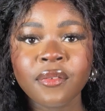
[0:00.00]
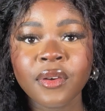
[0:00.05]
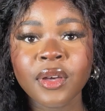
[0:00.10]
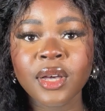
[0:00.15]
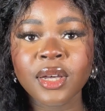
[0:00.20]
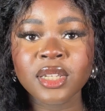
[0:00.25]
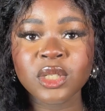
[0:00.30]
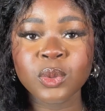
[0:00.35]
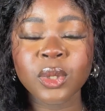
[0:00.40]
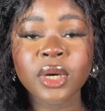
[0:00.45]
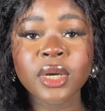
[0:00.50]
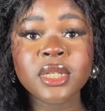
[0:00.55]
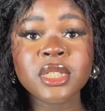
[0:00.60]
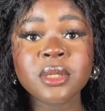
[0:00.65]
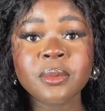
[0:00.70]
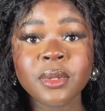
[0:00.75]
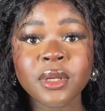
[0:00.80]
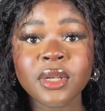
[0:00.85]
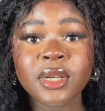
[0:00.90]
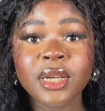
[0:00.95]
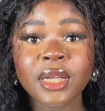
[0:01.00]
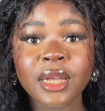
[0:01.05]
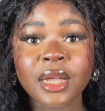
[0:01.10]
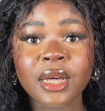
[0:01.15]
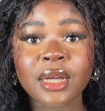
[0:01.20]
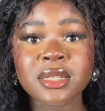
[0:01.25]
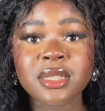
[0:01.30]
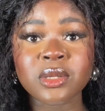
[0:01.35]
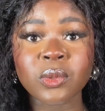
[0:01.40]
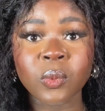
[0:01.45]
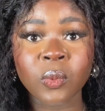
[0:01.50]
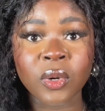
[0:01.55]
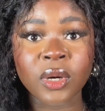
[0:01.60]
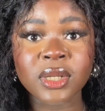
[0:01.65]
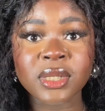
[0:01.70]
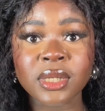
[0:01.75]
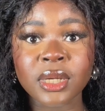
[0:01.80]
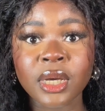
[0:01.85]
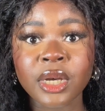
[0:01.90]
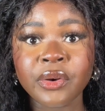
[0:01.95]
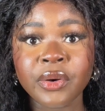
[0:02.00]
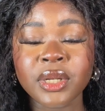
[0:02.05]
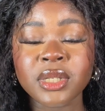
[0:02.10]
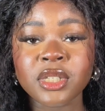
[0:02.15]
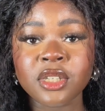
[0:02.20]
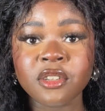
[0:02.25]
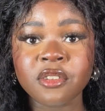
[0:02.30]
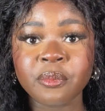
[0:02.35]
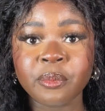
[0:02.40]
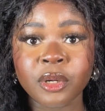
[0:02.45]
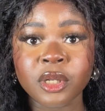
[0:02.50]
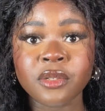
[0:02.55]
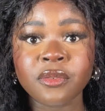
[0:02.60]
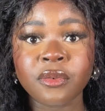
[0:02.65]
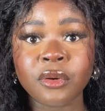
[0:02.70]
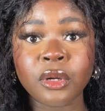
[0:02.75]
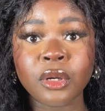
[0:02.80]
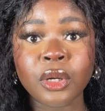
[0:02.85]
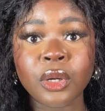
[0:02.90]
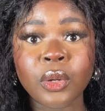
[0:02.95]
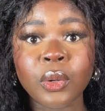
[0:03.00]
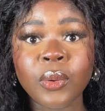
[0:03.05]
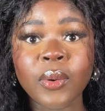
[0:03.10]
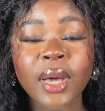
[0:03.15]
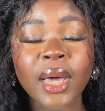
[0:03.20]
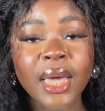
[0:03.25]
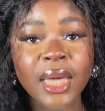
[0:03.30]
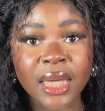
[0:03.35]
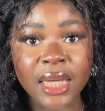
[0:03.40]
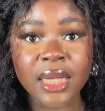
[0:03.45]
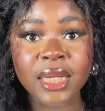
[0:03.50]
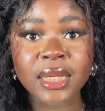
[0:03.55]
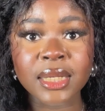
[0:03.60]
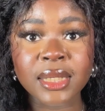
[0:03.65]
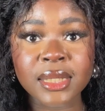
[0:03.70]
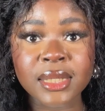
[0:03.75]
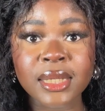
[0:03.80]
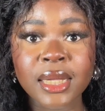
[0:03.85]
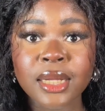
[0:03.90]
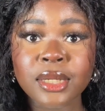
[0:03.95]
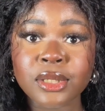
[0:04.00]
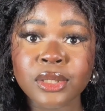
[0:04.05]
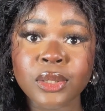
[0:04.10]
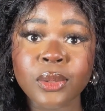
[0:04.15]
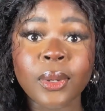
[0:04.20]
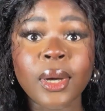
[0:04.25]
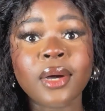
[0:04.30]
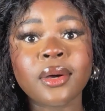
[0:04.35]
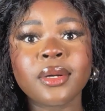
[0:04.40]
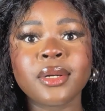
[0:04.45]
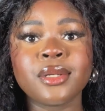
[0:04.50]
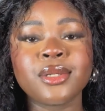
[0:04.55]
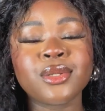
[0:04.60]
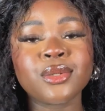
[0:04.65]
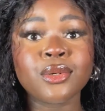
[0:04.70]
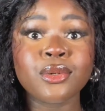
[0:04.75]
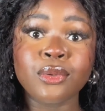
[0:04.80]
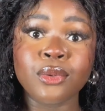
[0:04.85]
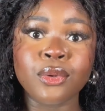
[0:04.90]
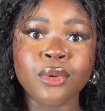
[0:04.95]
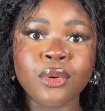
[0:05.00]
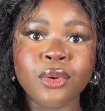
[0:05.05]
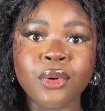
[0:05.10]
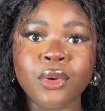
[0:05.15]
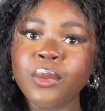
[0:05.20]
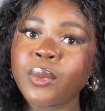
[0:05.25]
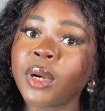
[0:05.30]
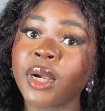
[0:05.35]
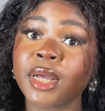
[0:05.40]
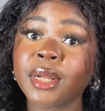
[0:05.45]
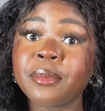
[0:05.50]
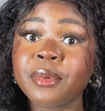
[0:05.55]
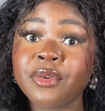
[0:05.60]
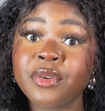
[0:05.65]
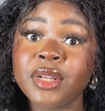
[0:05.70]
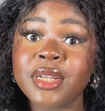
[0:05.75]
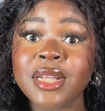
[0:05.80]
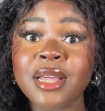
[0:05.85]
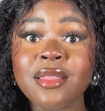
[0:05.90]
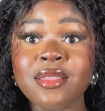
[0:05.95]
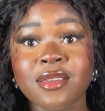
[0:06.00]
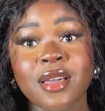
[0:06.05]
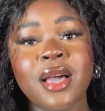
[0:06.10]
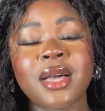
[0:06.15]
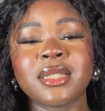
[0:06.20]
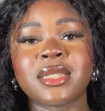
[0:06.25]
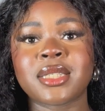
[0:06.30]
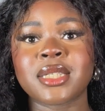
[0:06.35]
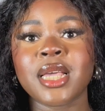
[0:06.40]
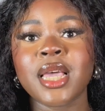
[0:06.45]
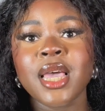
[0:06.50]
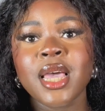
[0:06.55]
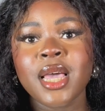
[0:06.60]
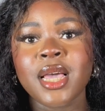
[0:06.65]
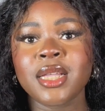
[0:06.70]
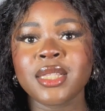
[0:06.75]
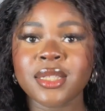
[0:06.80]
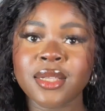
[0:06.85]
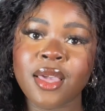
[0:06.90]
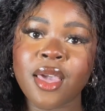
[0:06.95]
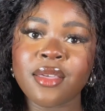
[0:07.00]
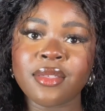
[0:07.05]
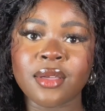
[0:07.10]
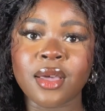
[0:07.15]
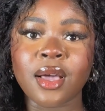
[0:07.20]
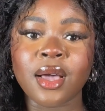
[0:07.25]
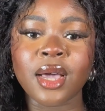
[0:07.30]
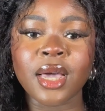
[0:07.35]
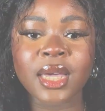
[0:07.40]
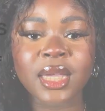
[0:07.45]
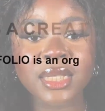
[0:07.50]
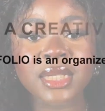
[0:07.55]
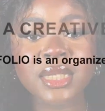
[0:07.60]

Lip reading: First, we're going to be looking at what a creative portfolio is. So according to Google, we're going to be reading that together. It